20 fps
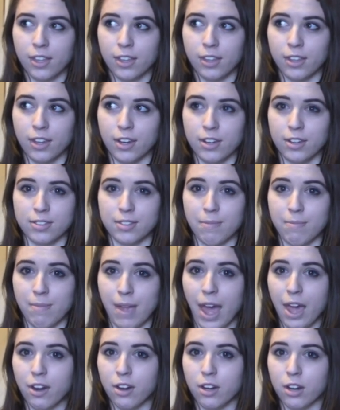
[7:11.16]
that it doesn't
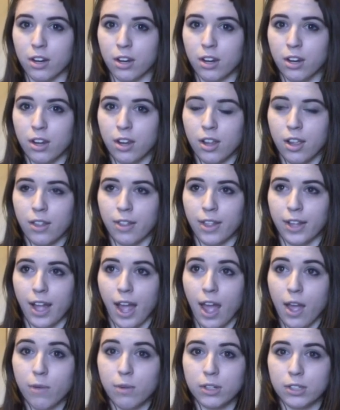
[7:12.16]
matter. Like,
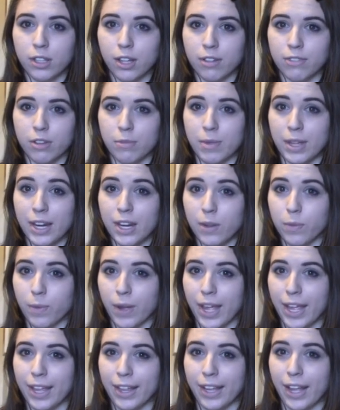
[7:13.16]
I would love him
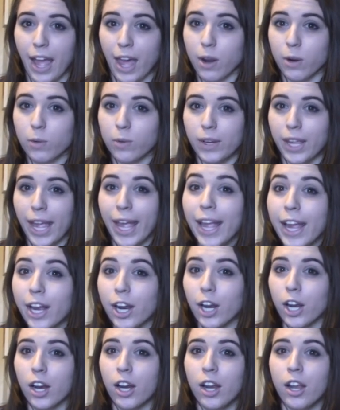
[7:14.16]
anyway. Like, I don't
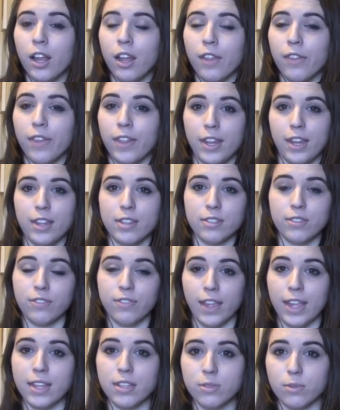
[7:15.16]
care that his
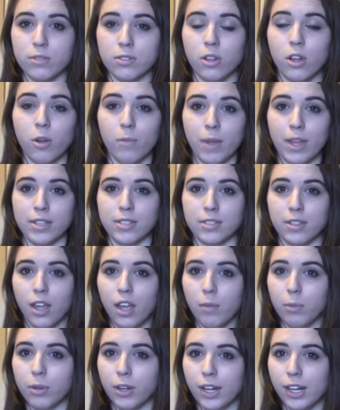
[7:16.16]
face was all messed
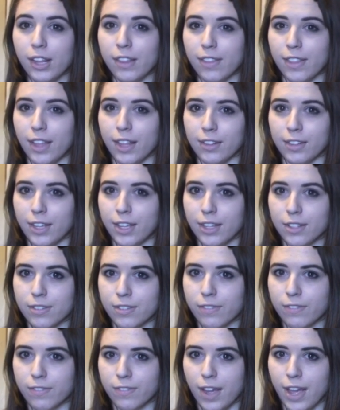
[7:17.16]
up or anything. Like, it's
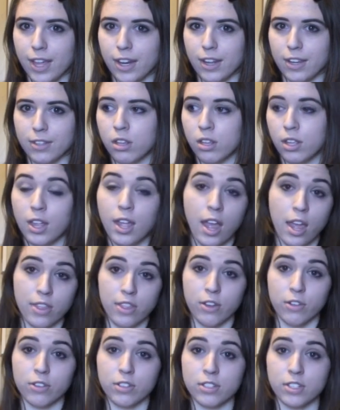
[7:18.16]
fine. I
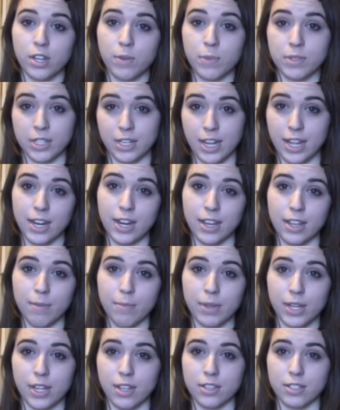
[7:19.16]
think Christine was an idiot
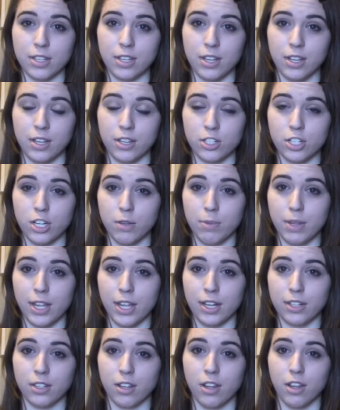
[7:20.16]
because she
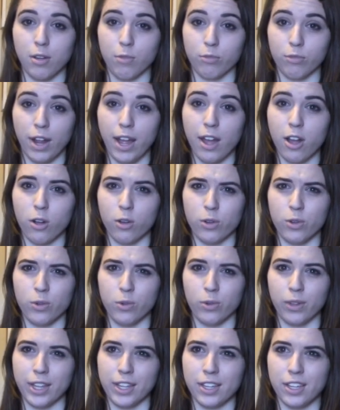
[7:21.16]
picked Val, who
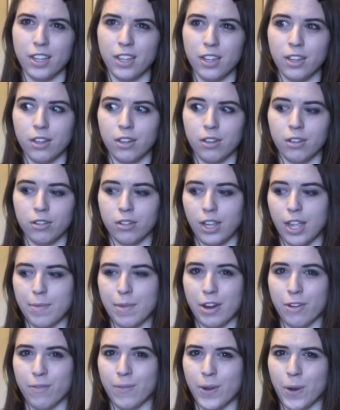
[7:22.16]
like came
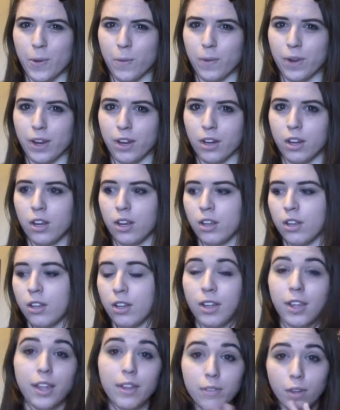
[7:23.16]
out of nowhere.
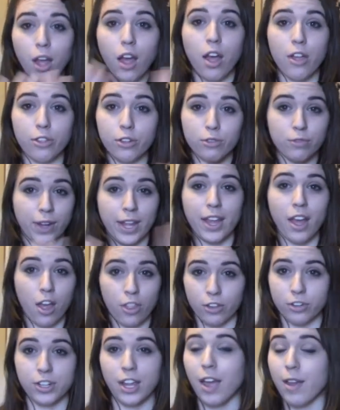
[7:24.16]
Other
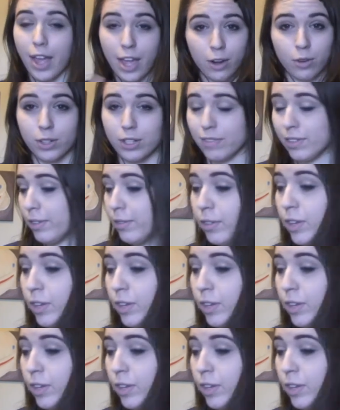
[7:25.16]
time, I don't even